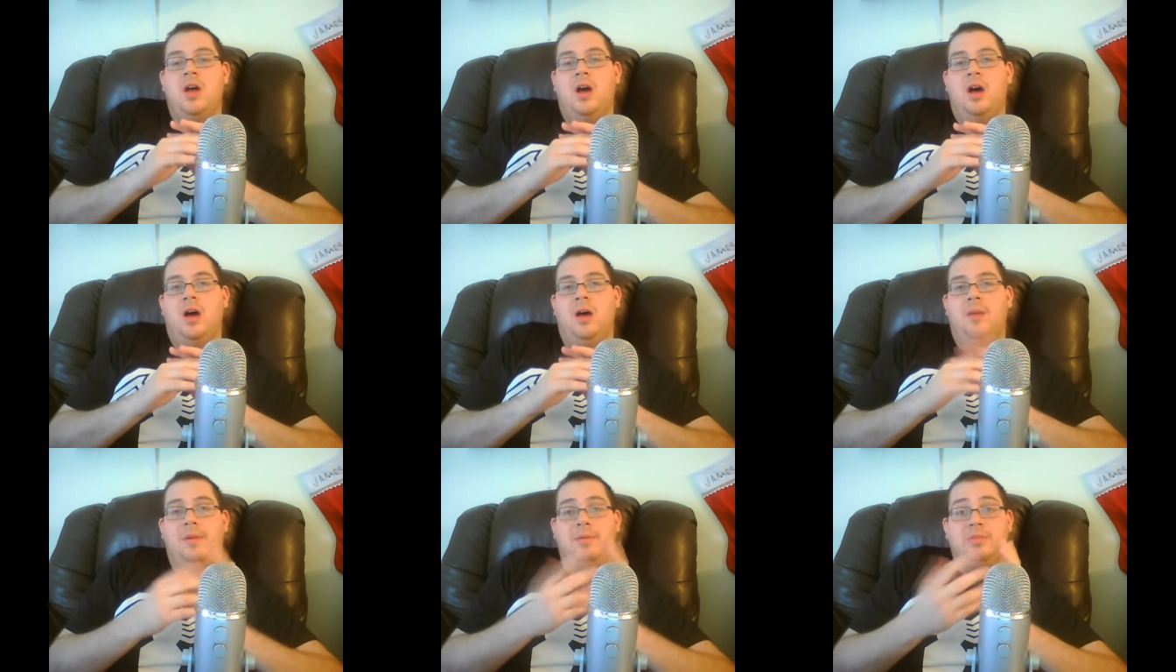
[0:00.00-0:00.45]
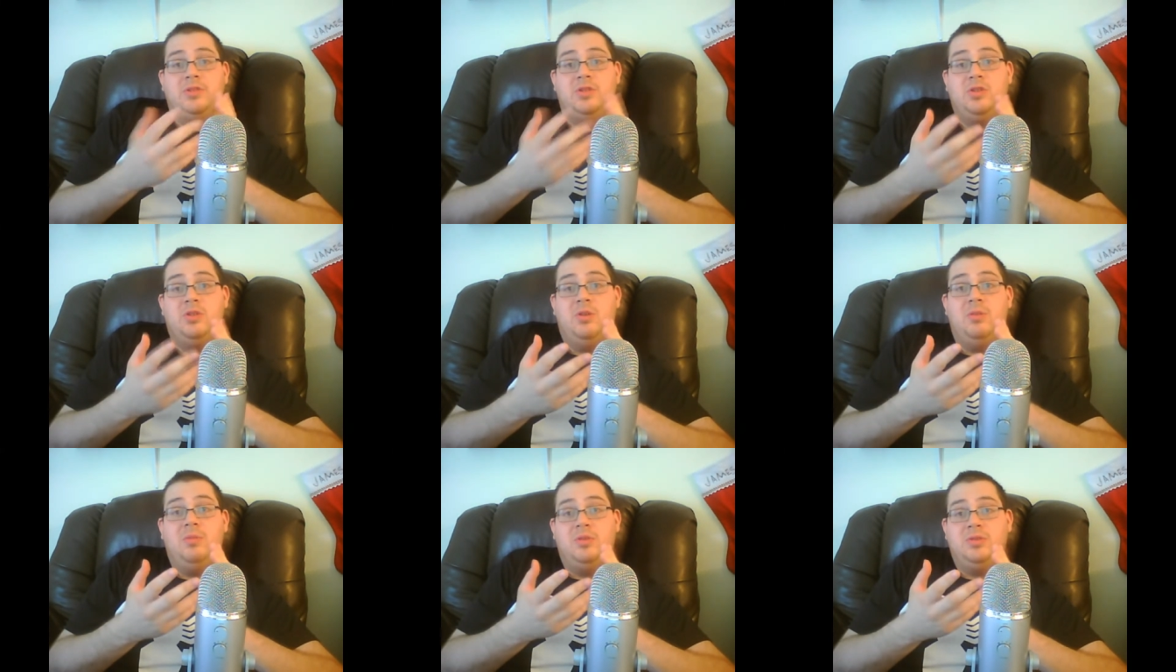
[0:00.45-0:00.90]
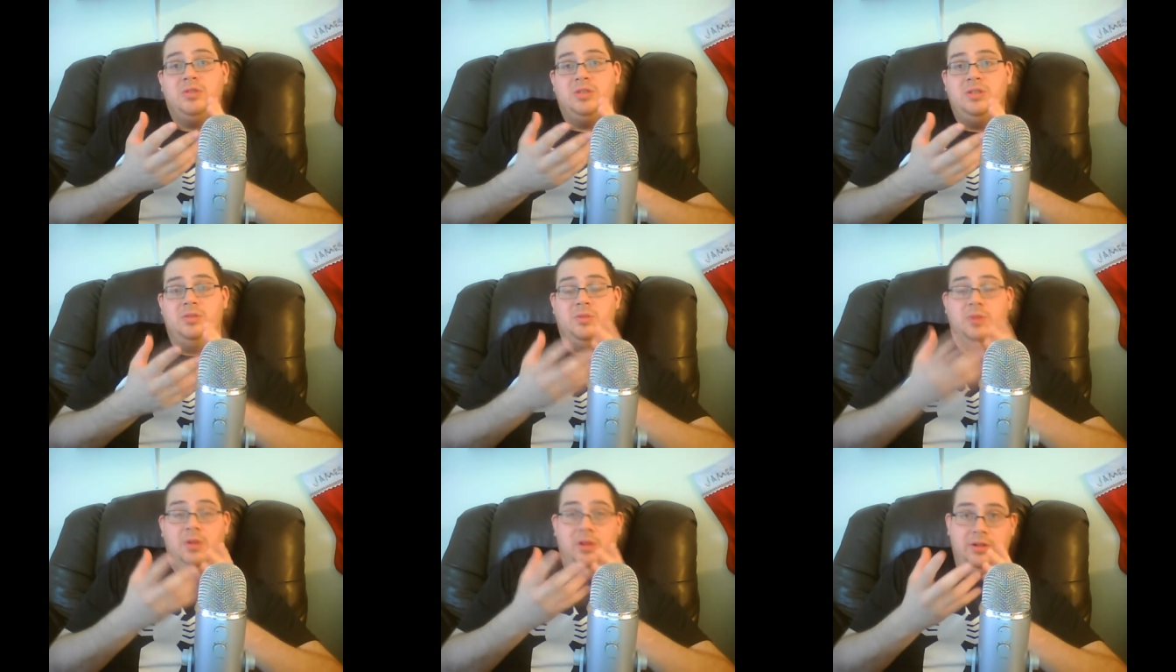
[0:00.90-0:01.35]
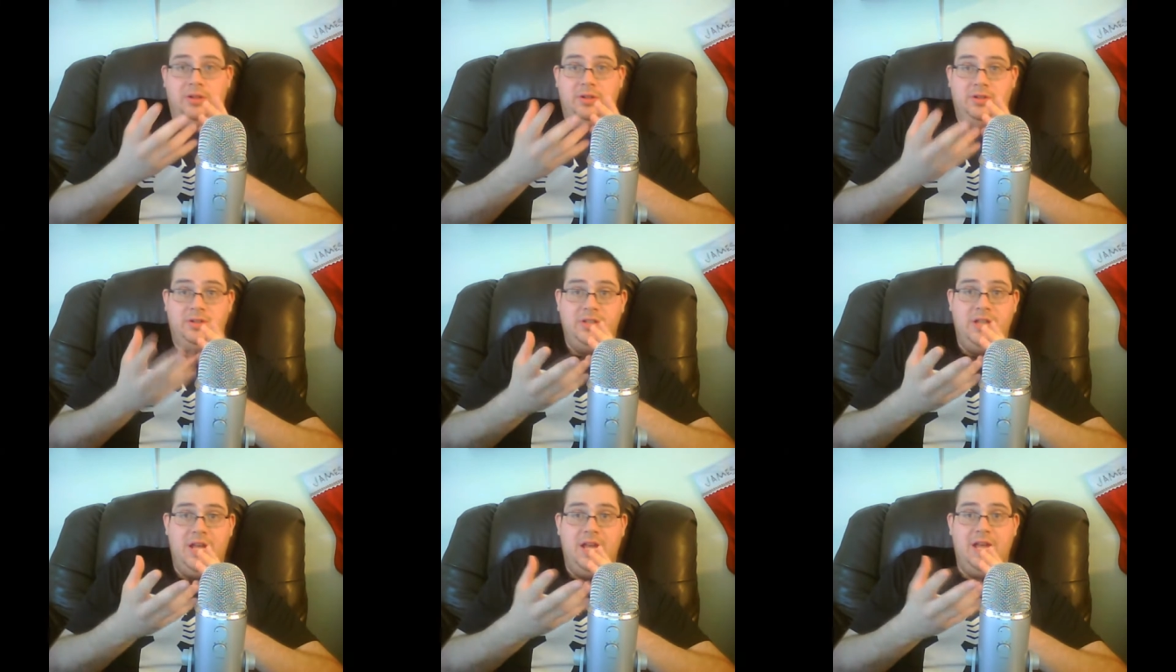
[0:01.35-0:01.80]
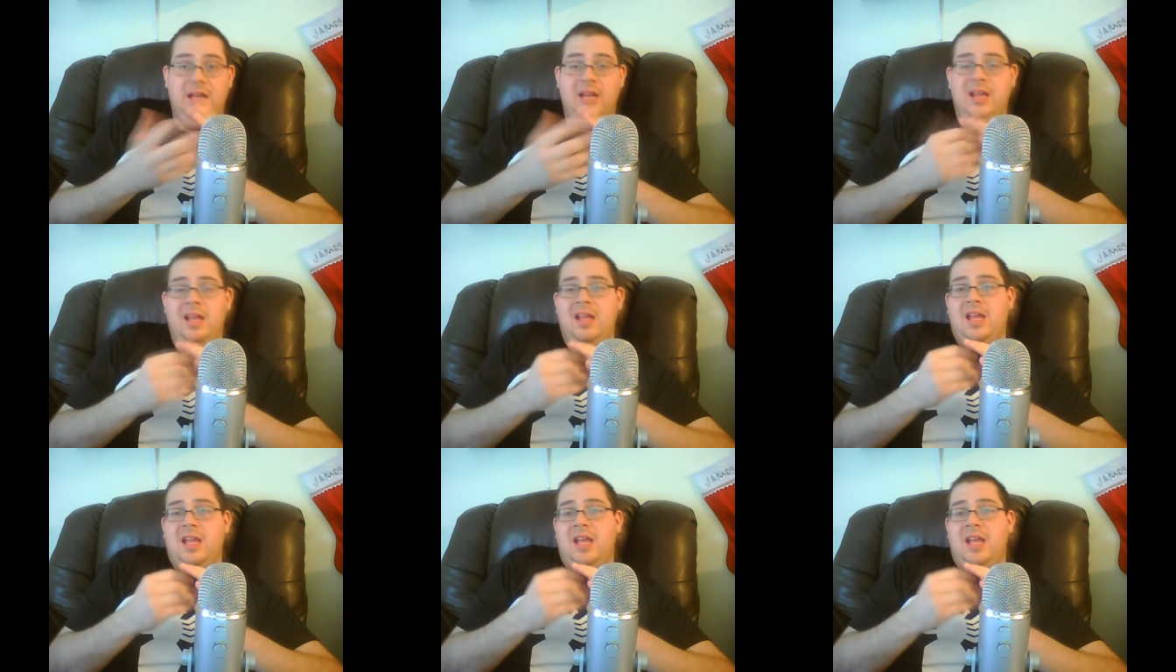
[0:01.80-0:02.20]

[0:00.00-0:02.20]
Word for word: Um, I'm sure most of you will understand.